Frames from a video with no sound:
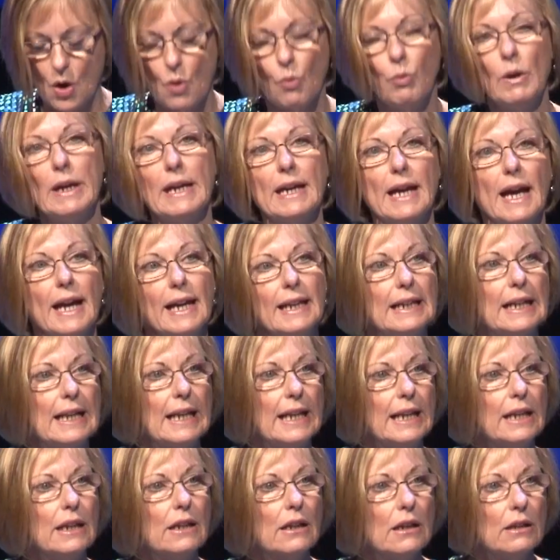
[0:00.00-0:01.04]
We gained
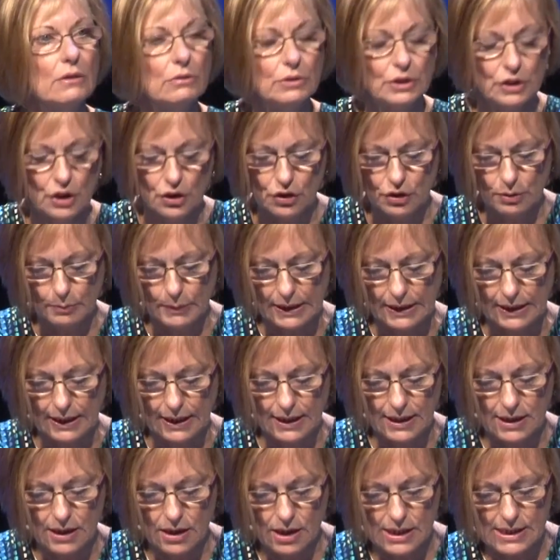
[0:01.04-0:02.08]
clinical autonomy
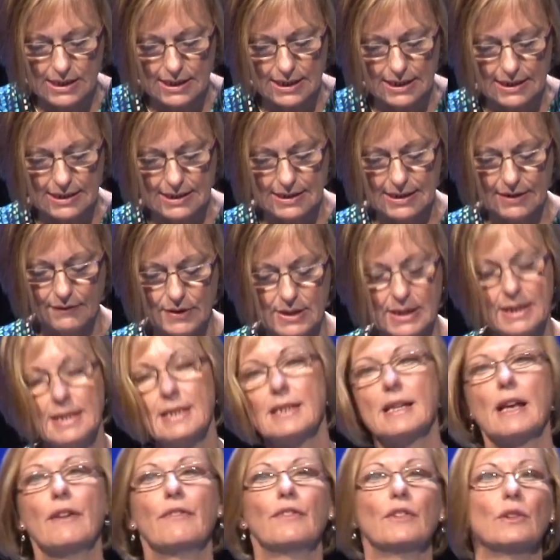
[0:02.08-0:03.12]
in
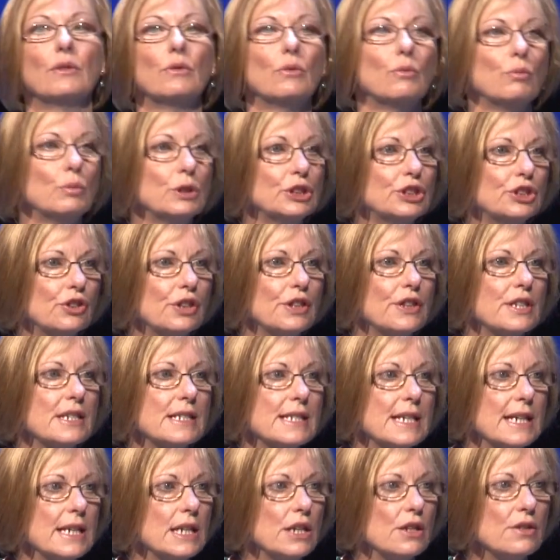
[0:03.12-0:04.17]
1977. We joined the
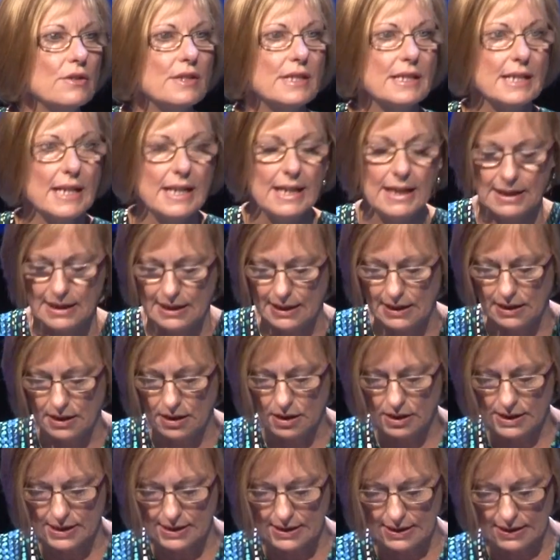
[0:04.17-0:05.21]
TUC in
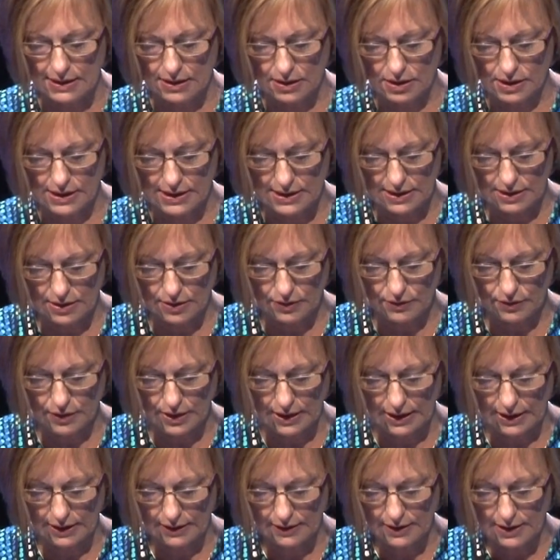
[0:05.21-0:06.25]

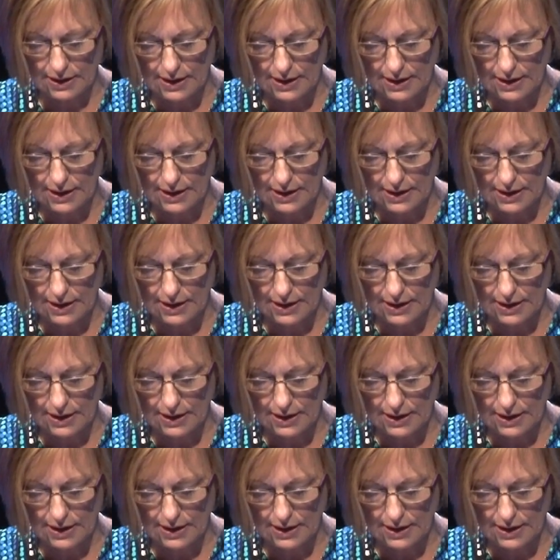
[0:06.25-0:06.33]
1993.